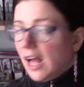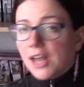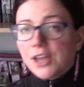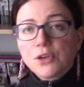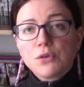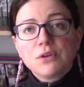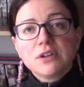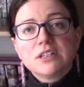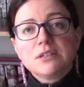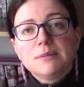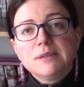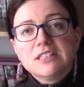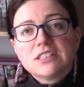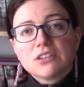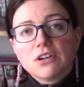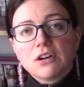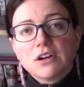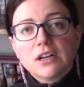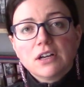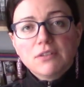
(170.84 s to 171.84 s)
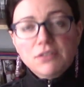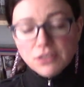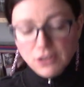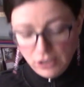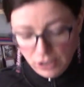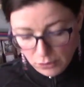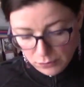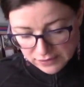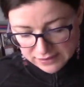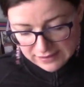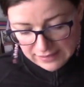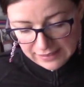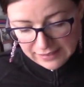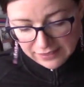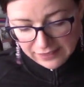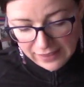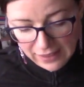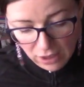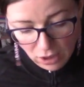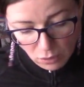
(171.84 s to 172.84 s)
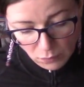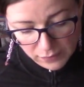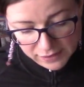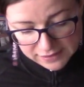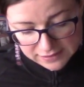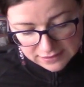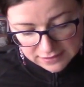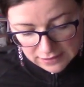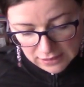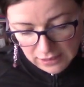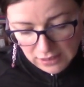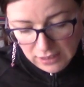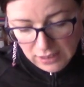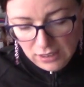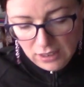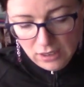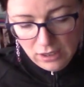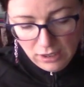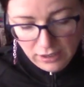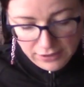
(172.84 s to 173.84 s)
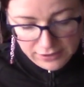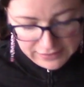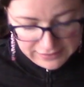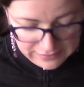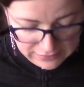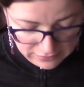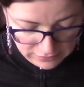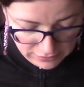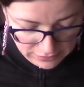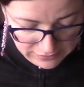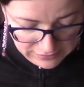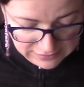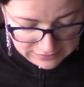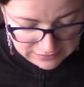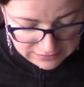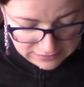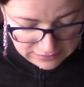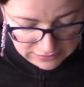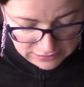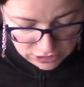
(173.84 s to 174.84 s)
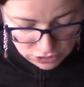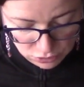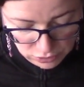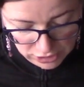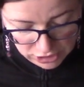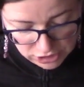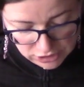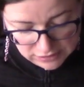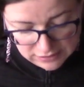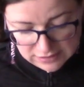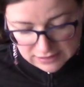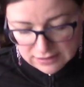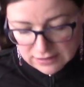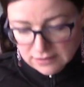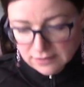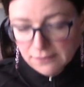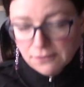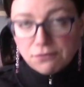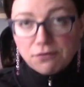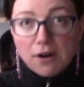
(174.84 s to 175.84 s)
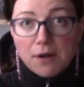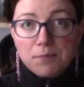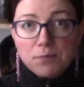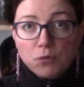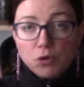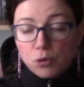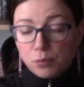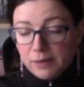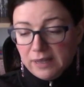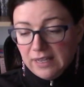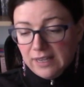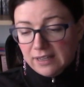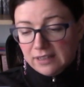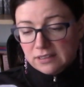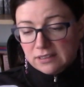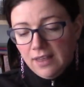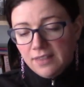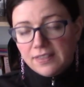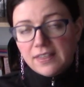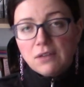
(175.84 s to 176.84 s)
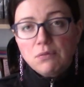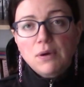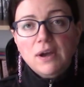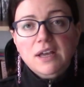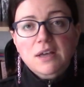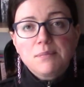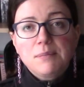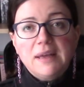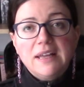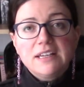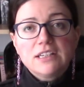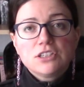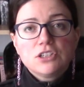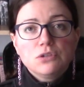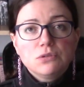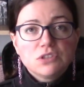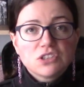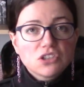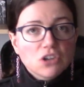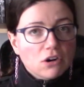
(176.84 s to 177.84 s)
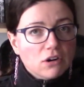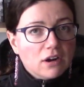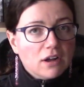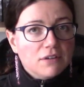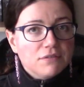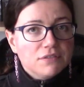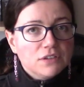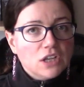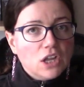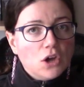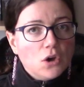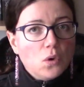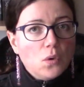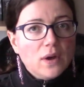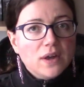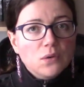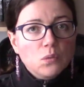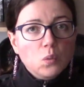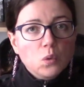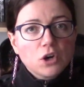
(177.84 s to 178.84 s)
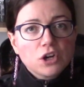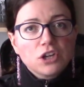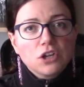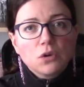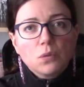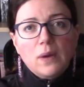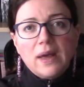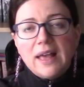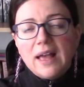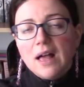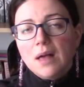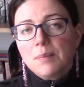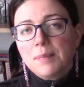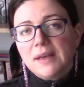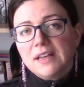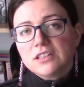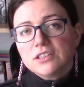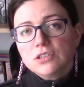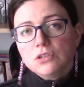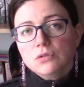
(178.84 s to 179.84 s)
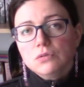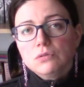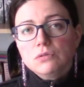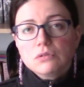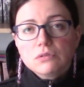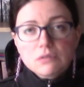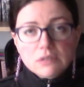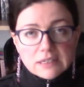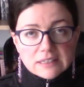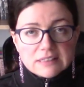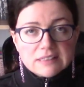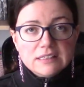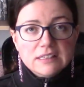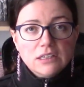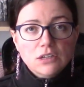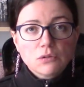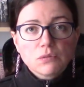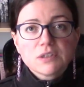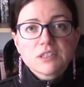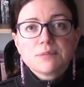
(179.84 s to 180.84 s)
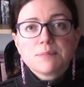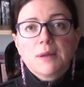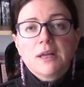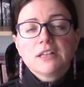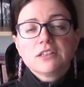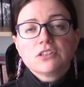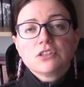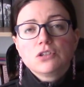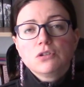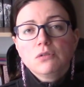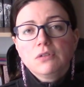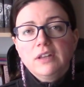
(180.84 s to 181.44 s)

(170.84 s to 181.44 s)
I'm going to be starting with the lowest setting. They always, on these instructions from RubyLux, they recommend to start off low and work your way up as you can see your response to